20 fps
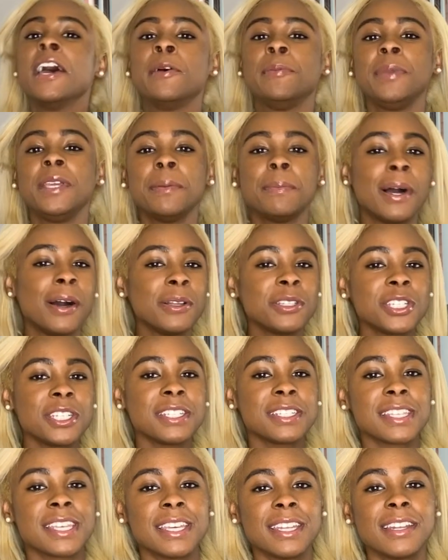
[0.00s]

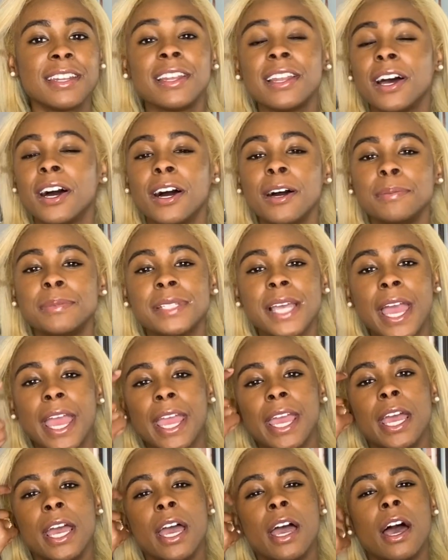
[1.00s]
Memoji is getting an
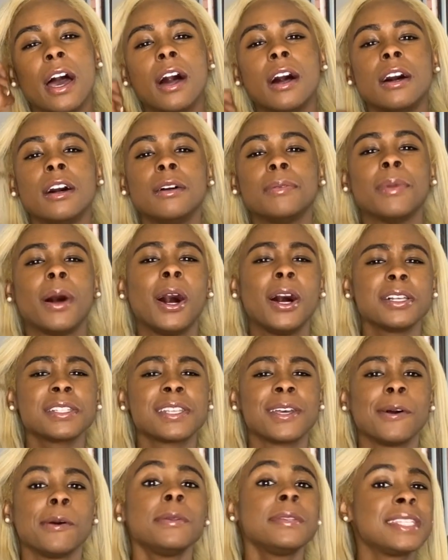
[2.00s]
update.
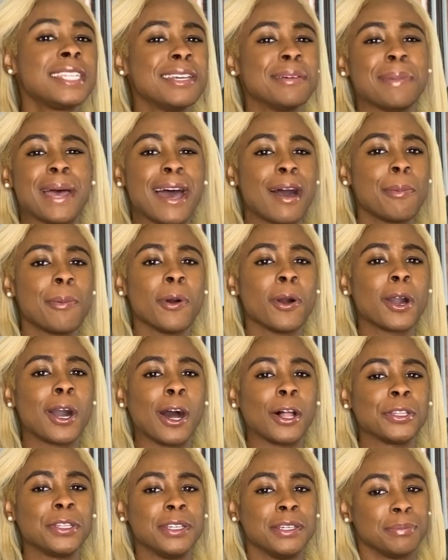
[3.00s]
Also, Tim Apple
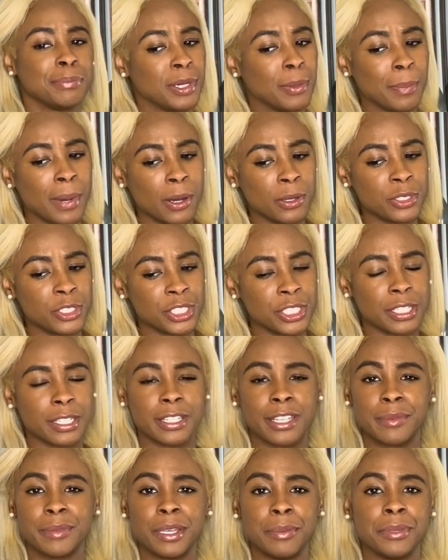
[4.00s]
called it Memoji,
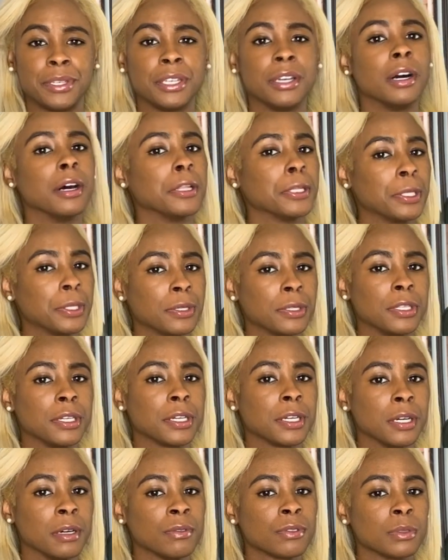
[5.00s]
and that made me a little
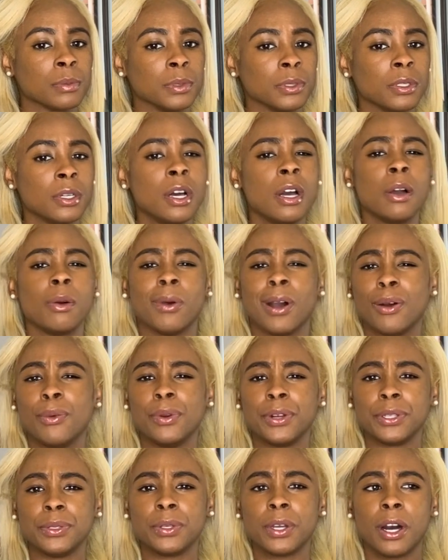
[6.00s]
uncomfortable. Why
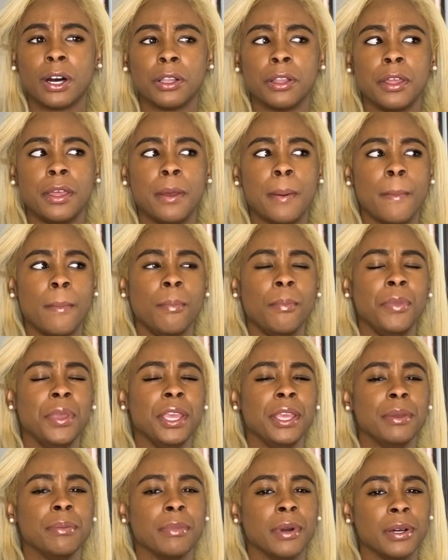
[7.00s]
wouldn't you call it
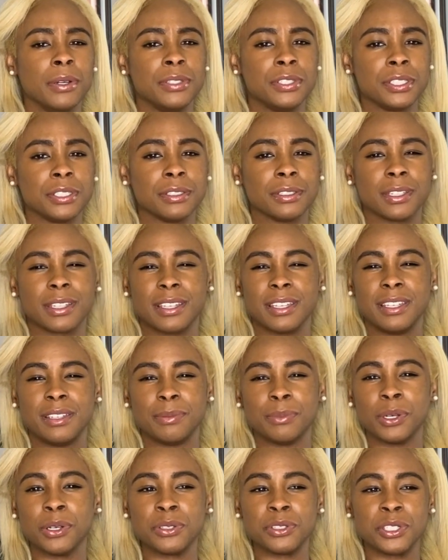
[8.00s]
Memoji? Like
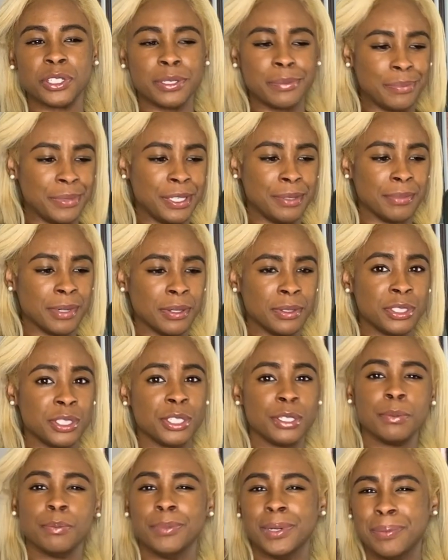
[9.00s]
emoji,
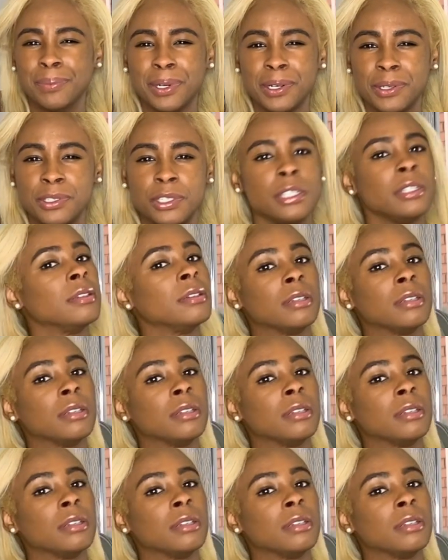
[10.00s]
Memoji, Memoji?